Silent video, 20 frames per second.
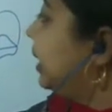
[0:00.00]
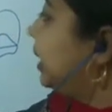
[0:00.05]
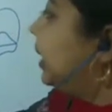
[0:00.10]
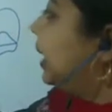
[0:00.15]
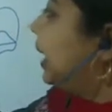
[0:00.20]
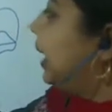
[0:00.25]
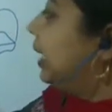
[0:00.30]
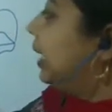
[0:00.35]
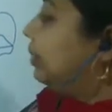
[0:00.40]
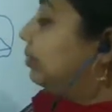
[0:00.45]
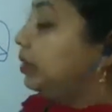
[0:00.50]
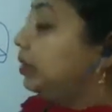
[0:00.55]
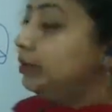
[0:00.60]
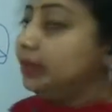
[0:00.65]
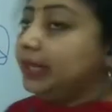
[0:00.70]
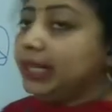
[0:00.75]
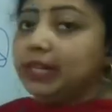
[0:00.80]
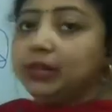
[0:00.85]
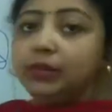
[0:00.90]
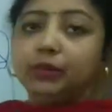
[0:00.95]
and above
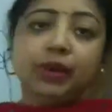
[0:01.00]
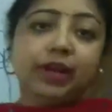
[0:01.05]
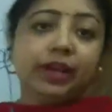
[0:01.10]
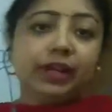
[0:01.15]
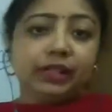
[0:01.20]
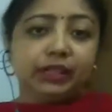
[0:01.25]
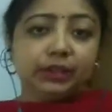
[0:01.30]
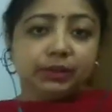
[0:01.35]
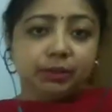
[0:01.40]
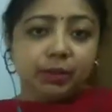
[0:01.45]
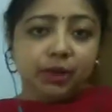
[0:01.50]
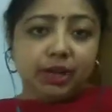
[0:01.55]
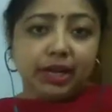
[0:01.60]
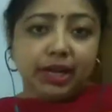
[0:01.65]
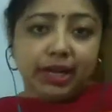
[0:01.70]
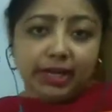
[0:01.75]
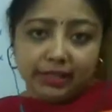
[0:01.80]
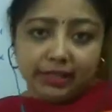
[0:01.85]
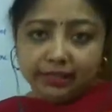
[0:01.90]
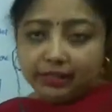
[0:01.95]
that one small
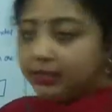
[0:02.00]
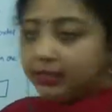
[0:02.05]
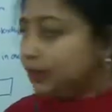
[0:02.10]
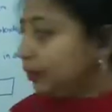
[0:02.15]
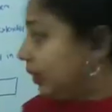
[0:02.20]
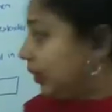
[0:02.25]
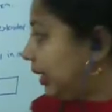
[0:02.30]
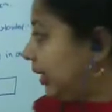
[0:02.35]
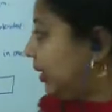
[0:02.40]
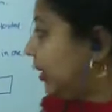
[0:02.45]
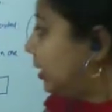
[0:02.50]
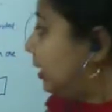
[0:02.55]
line. Okay.